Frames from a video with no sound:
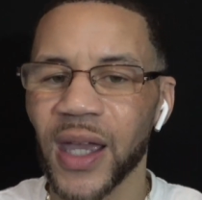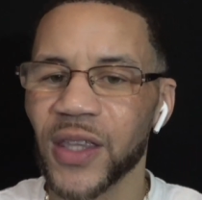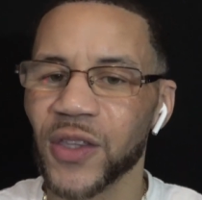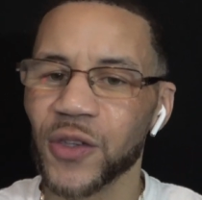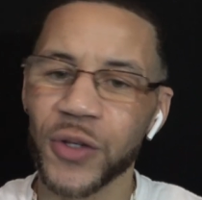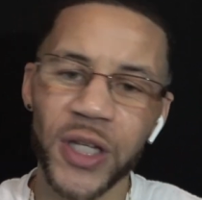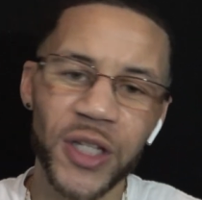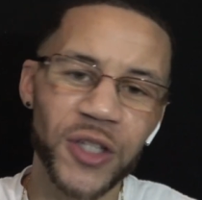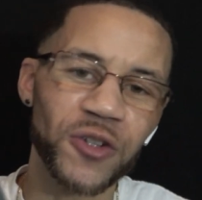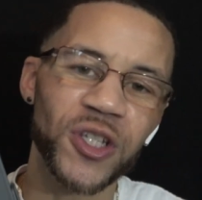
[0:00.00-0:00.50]

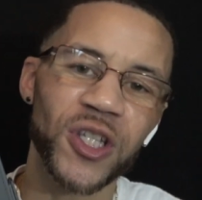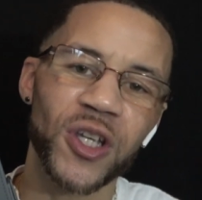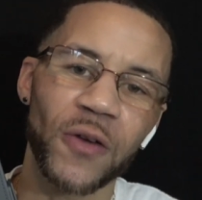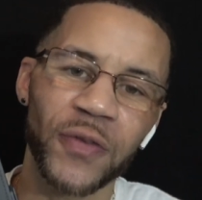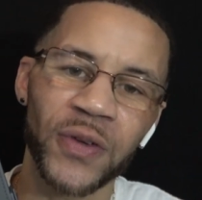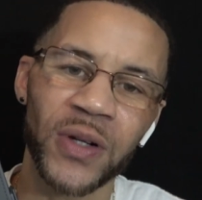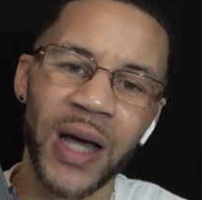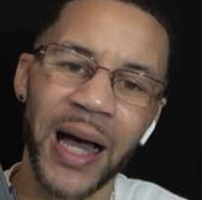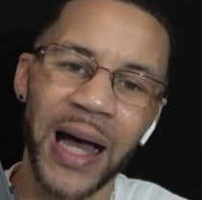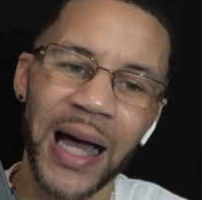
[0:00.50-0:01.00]
You get
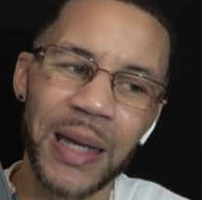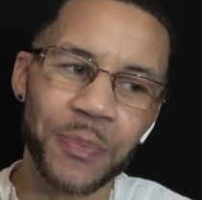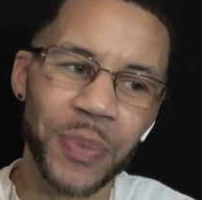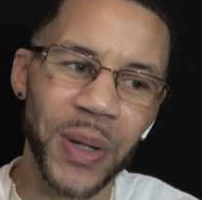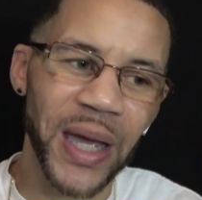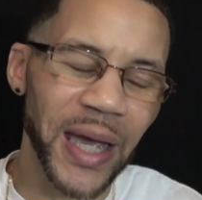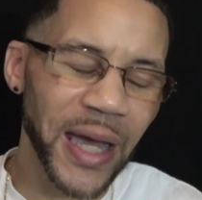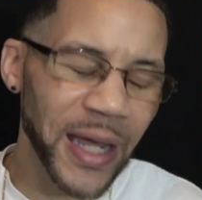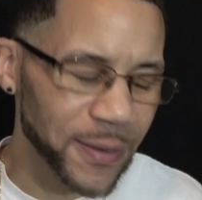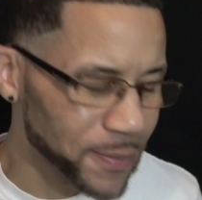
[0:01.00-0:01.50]
yourself an
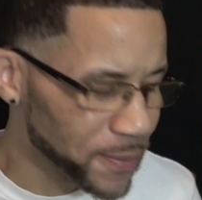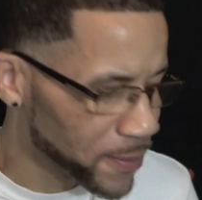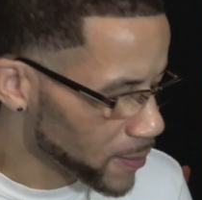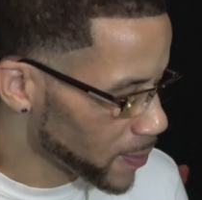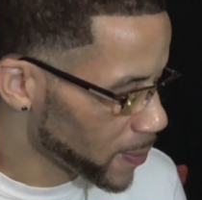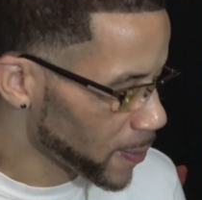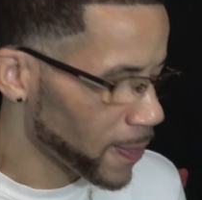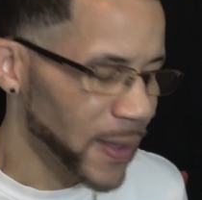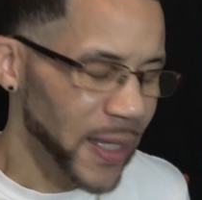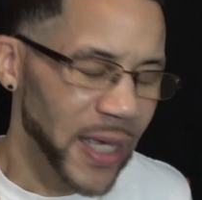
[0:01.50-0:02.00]
iPad
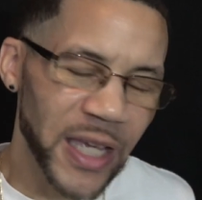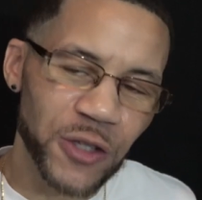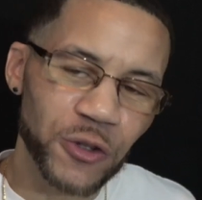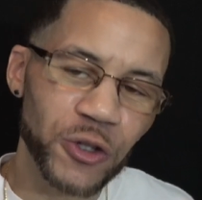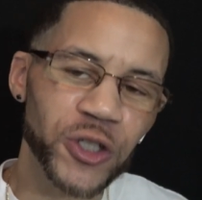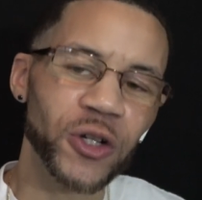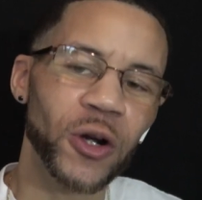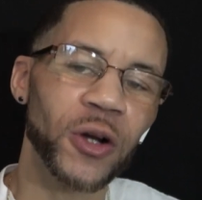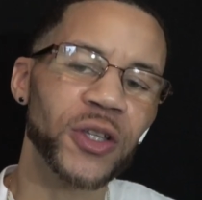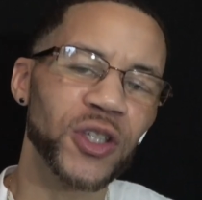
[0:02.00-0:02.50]
and you
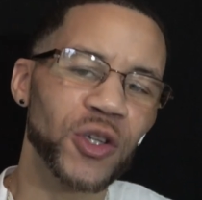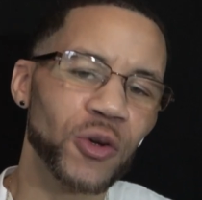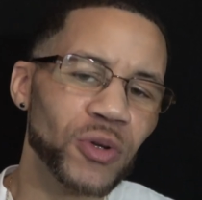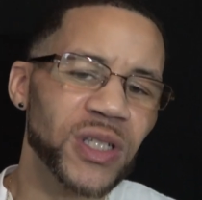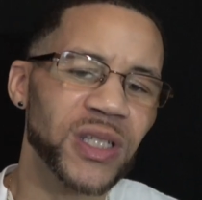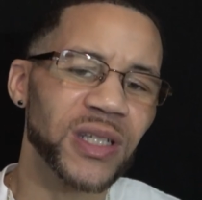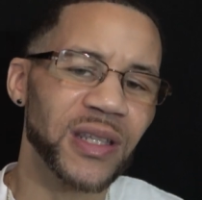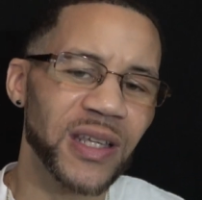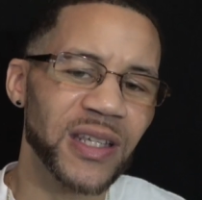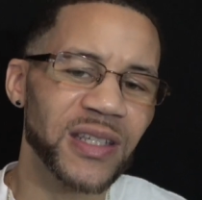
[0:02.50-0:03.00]
start
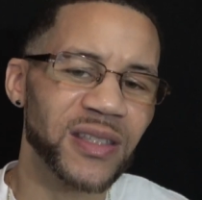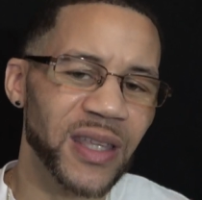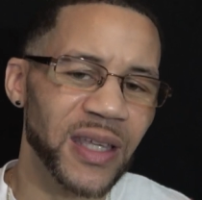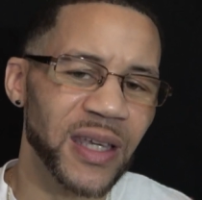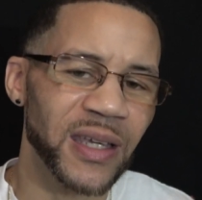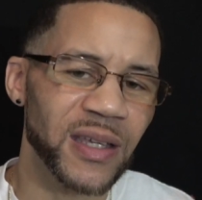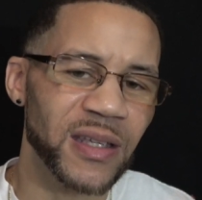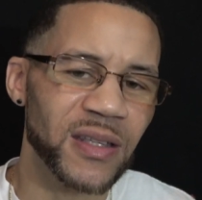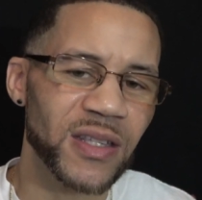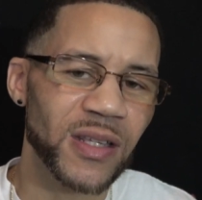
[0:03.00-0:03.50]
using these
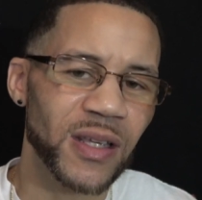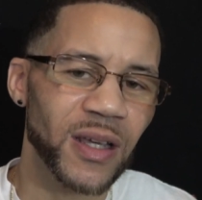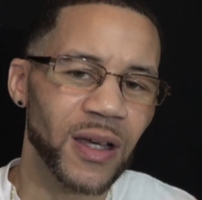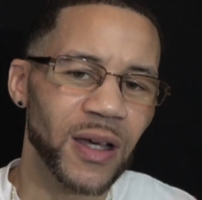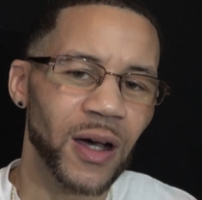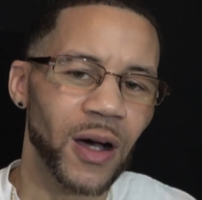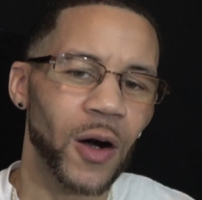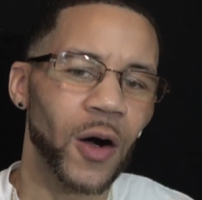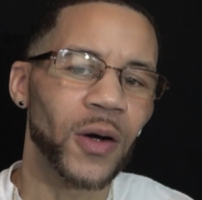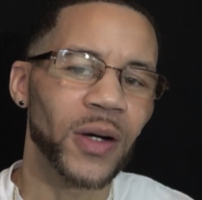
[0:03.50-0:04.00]
things
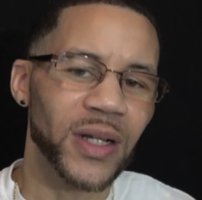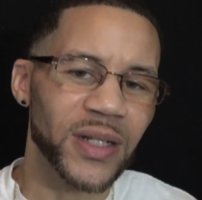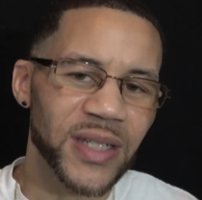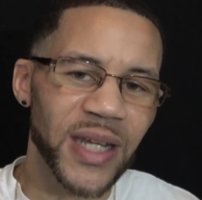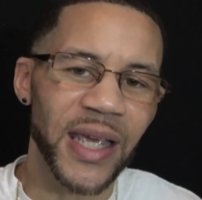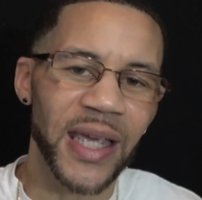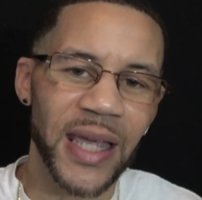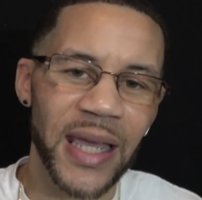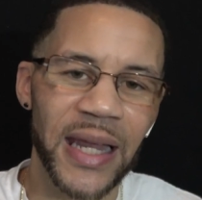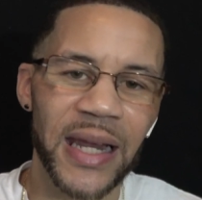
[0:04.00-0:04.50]
on a
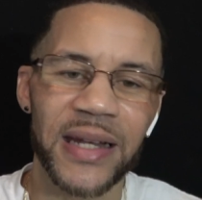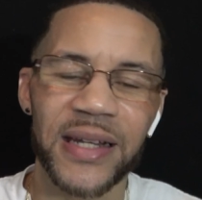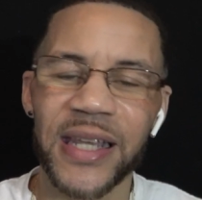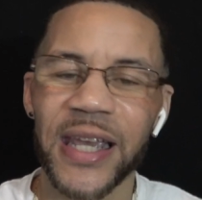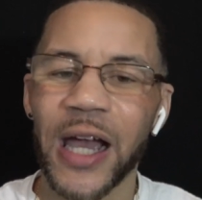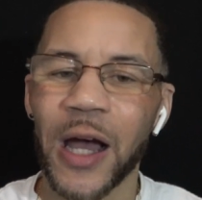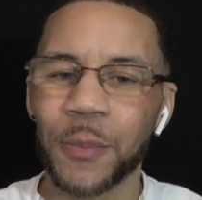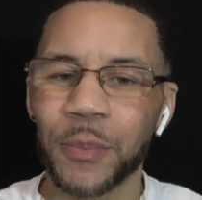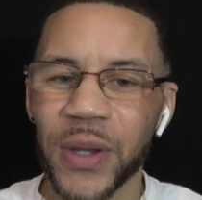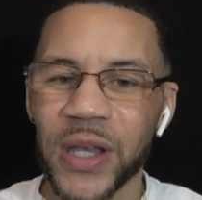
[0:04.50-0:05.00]
day in and
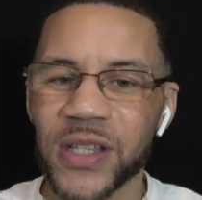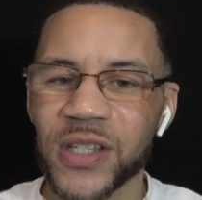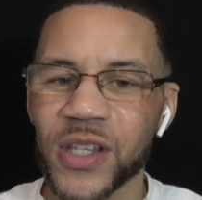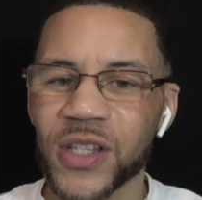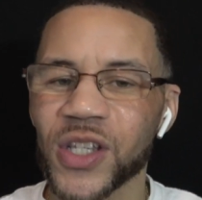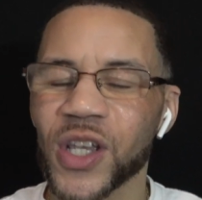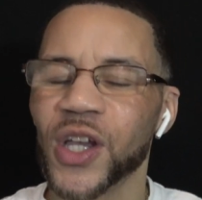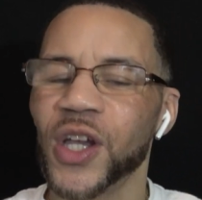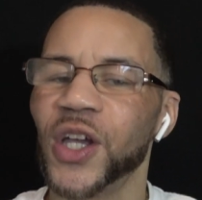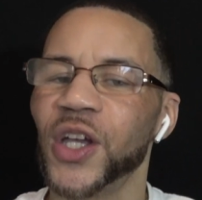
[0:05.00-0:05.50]
day out
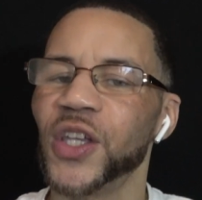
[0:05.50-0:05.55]
basis.